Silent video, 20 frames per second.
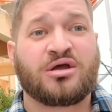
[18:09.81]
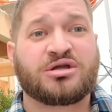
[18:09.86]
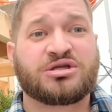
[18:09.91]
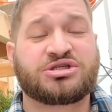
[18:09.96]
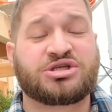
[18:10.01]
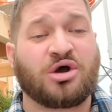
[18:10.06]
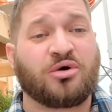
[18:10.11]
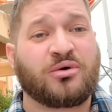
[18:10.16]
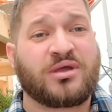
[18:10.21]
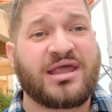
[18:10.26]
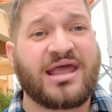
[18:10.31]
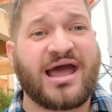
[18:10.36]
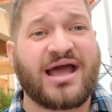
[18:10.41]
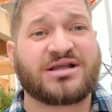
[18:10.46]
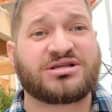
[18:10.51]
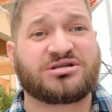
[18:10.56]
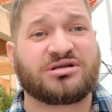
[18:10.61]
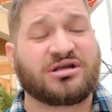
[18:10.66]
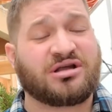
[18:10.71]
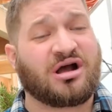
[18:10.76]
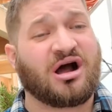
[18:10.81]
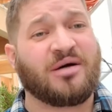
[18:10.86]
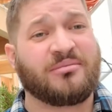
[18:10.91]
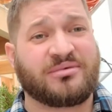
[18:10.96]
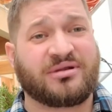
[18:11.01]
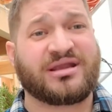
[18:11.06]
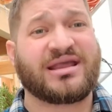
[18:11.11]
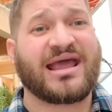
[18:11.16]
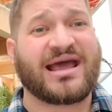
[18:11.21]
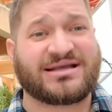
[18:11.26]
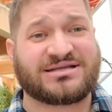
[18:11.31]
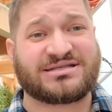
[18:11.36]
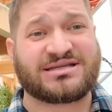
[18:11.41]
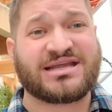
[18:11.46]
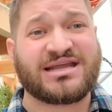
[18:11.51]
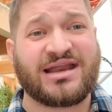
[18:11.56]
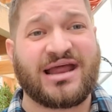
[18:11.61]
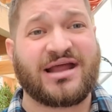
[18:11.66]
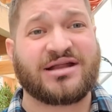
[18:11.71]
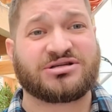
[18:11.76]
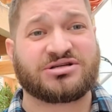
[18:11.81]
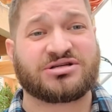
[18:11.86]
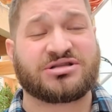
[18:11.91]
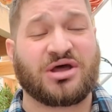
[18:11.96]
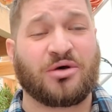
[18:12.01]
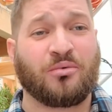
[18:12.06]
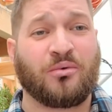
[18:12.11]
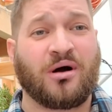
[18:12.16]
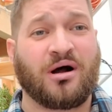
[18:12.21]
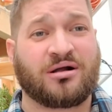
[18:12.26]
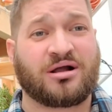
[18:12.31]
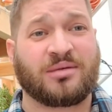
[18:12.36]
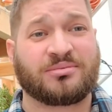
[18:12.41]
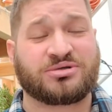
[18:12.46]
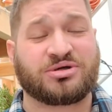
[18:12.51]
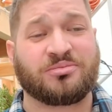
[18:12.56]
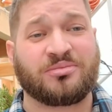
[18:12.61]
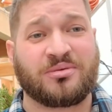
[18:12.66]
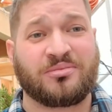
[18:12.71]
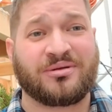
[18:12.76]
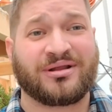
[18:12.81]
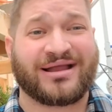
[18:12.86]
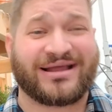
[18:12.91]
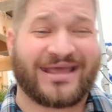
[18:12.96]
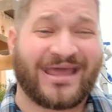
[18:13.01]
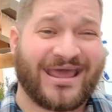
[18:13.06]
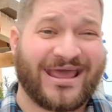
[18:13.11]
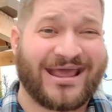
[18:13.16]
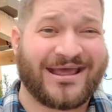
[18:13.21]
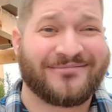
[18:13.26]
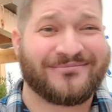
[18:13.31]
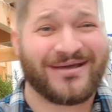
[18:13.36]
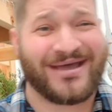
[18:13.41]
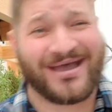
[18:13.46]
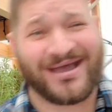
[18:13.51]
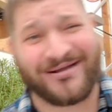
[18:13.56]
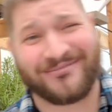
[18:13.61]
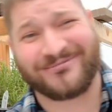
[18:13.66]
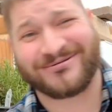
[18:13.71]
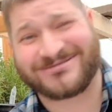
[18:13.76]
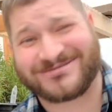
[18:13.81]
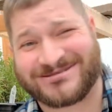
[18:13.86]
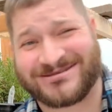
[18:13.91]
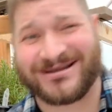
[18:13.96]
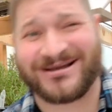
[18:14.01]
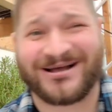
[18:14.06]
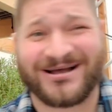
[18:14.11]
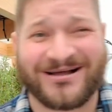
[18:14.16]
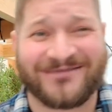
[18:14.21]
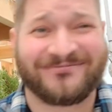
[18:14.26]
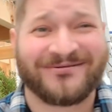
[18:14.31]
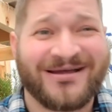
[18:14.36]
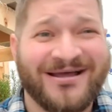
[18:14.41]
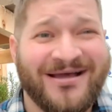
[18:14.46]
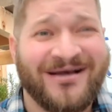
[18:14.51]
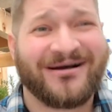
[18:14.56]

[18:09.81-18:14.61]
So he actually commonly has teenagers that walk up to him and be like, hey man, what's up?